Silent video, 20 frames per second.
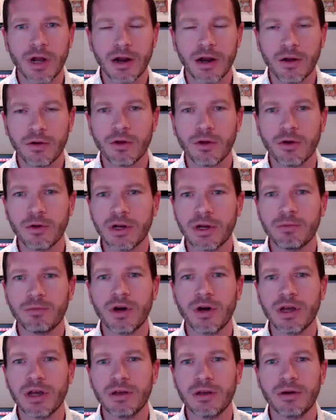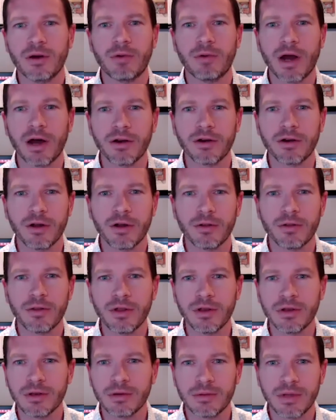I don't know any way around it other
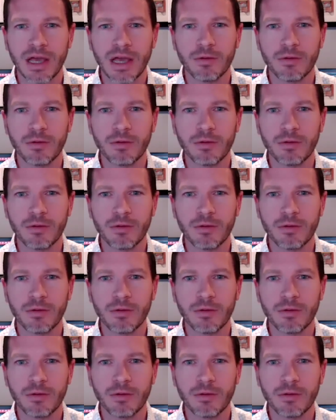than,